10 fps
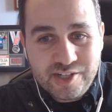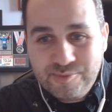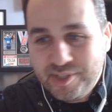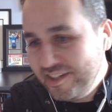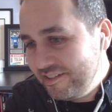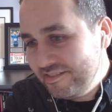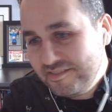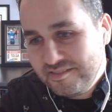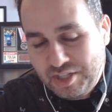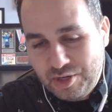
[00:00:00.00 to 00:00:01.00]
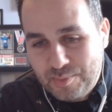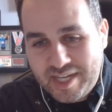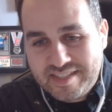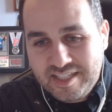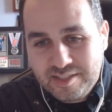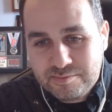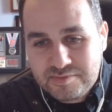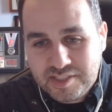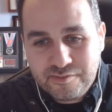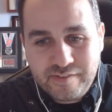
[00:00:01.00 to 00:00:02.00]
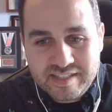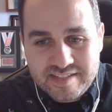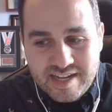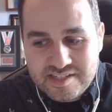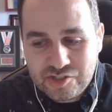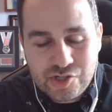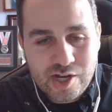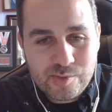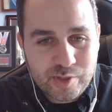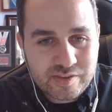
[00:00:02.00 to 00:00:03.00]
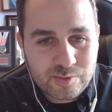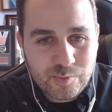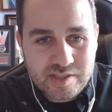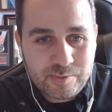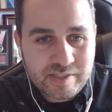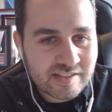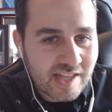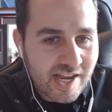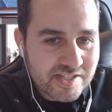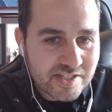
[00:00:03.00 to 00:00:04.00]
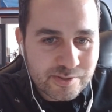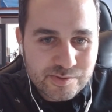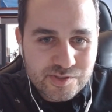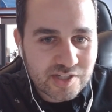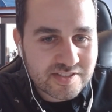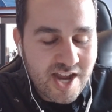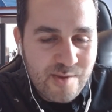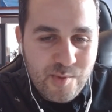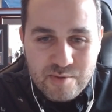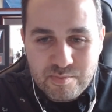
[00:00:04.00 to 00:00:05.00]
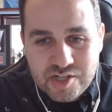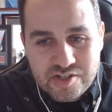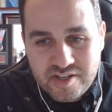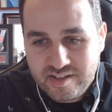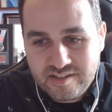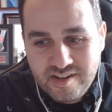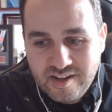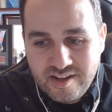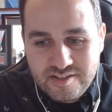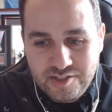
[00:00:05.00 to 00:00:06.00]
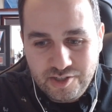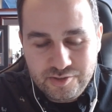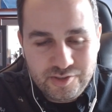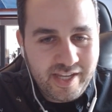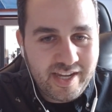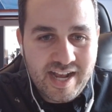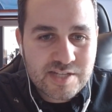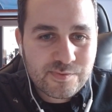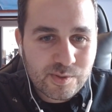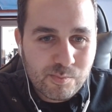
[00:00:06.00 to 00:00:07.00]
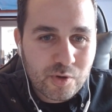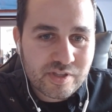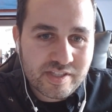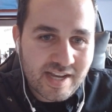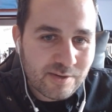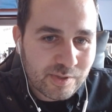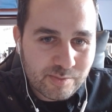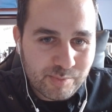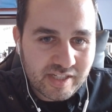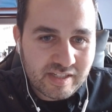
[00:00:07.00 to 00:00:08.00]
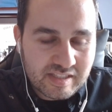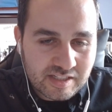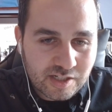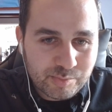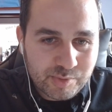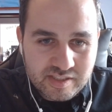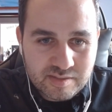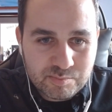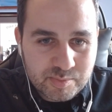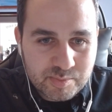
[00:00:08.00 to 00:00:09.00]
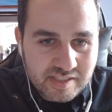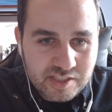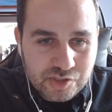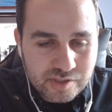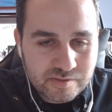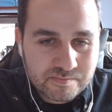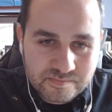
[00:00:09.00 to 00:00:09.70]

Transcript: are going to be. And, you know, my team did a fantastic job with the one that we did last year. It was on time, on budget. And, you know, you can't ask for more than that with a big ERP implementation.